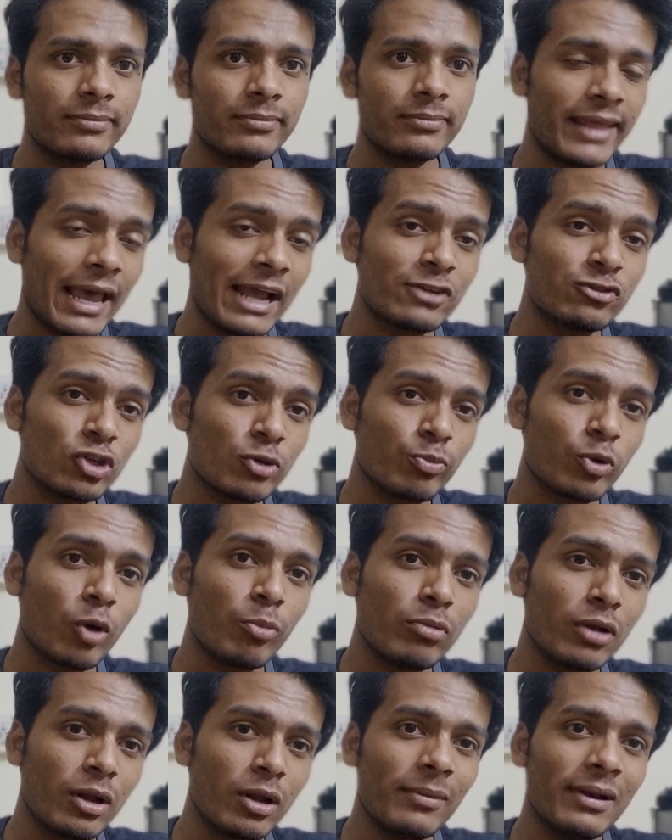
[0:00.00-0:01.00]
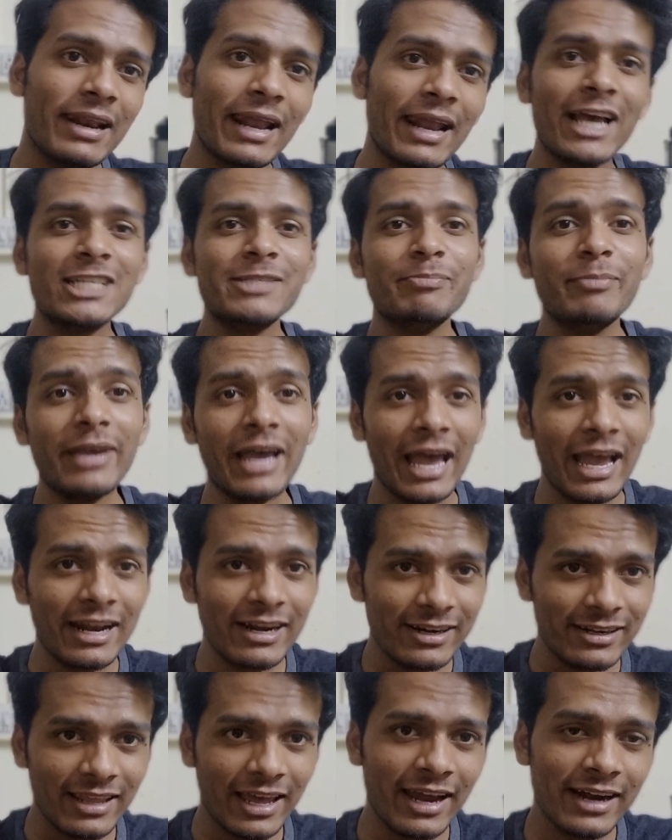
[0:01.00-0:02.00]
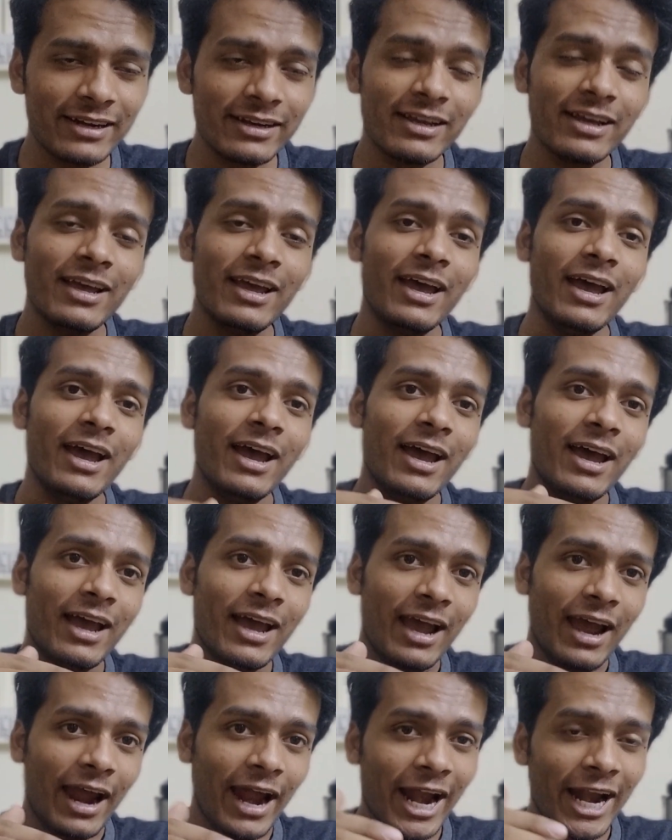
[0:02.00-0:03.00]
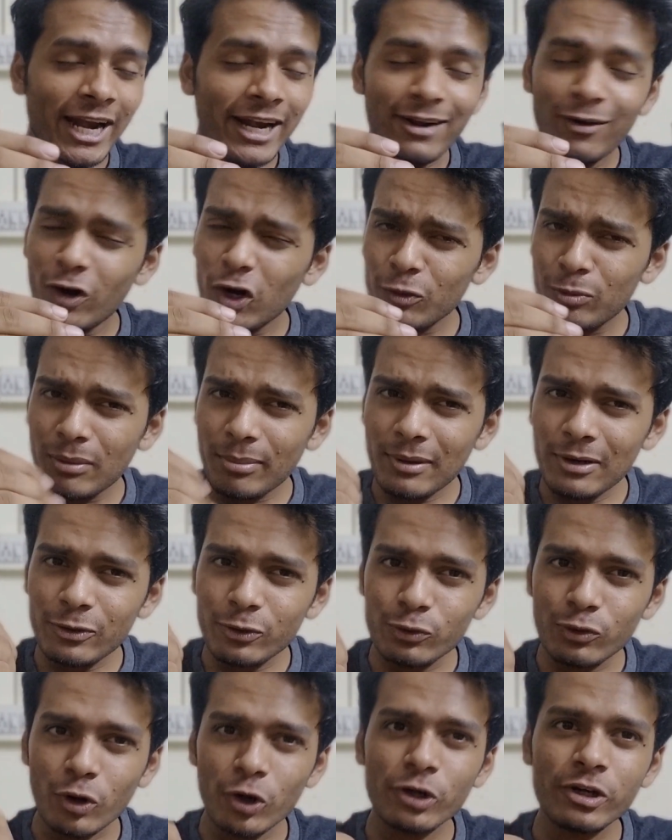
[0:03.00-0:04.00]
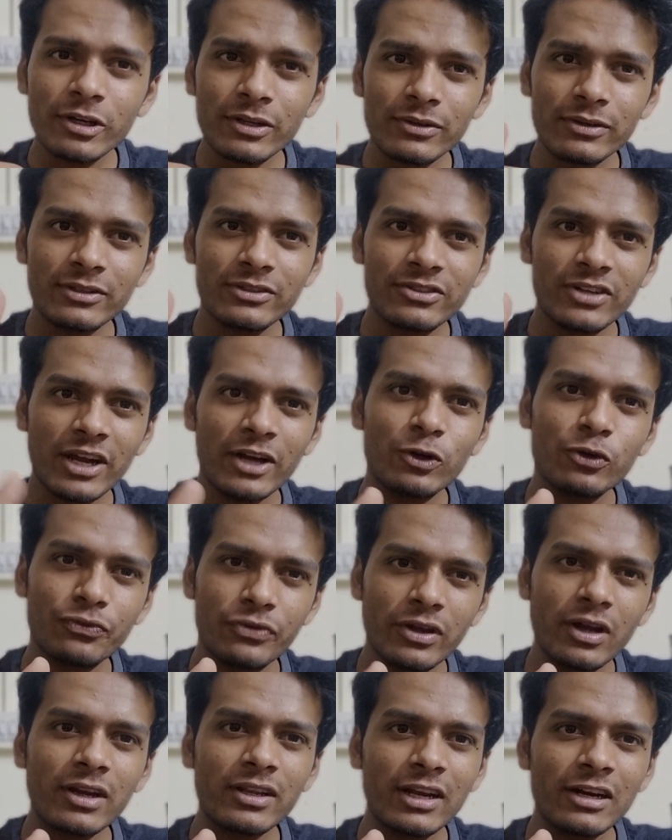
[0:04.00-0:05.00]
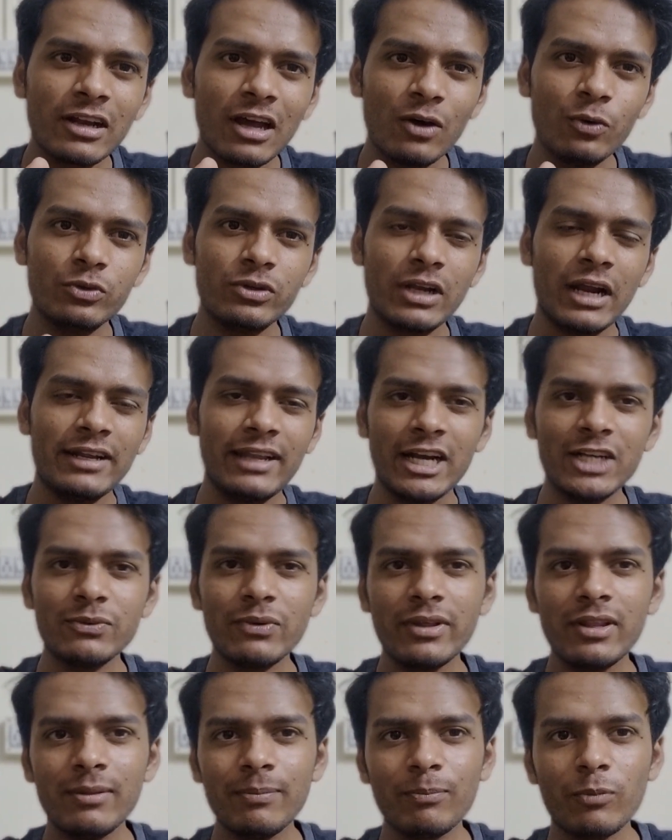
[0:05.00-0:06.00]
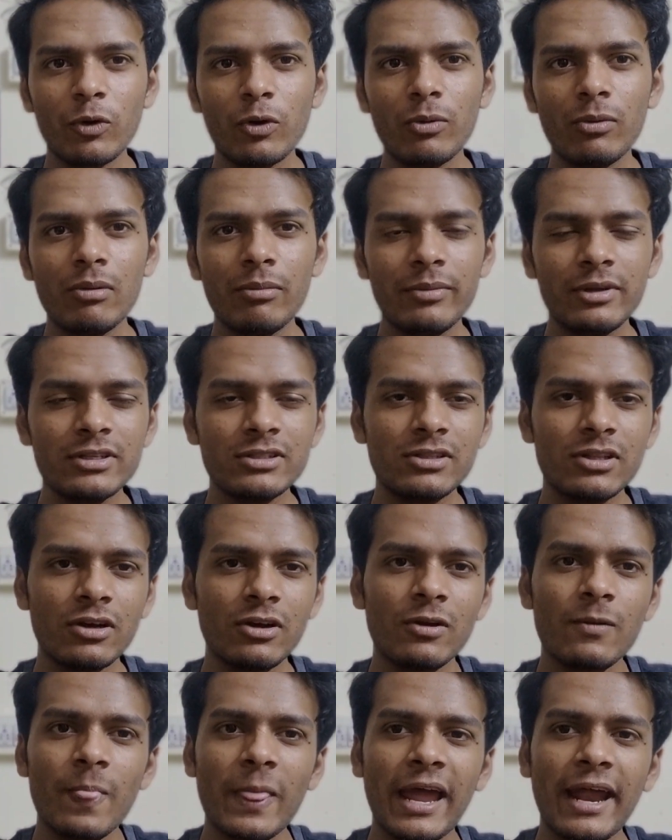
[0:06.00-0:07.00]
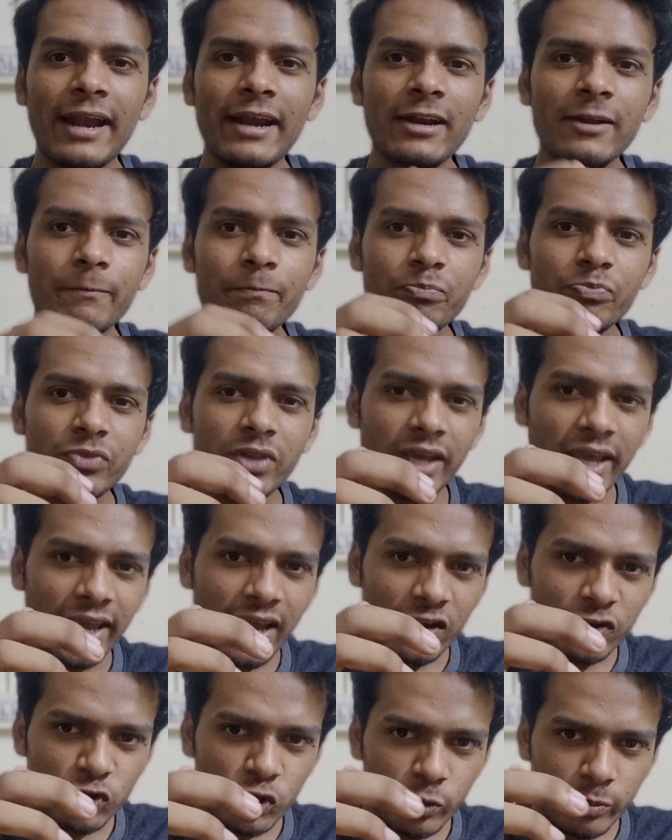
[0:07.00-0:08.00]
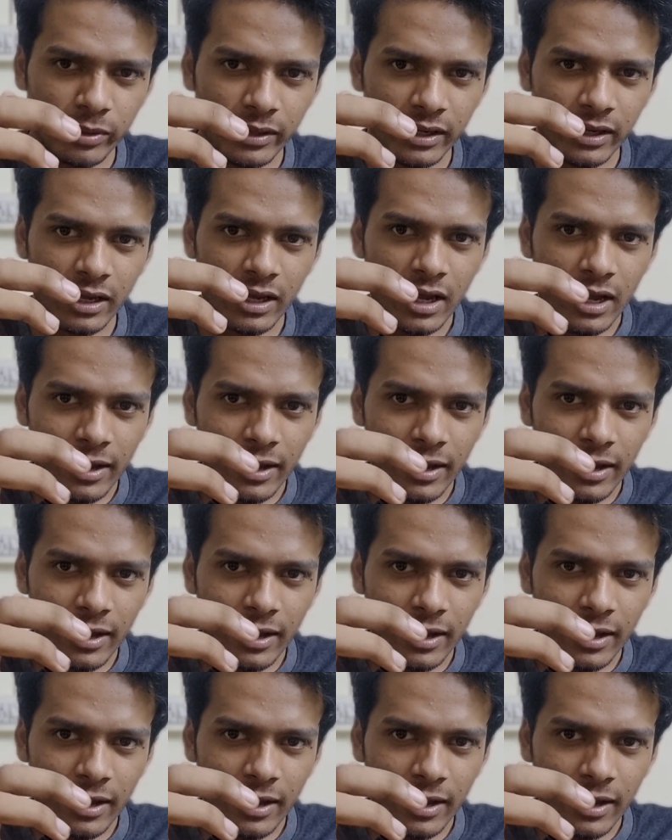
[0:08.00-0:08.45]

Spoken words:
The actual problem lies behind that, and a lot of people do not try to figure that out, and that's why the problem is there. And the AI should be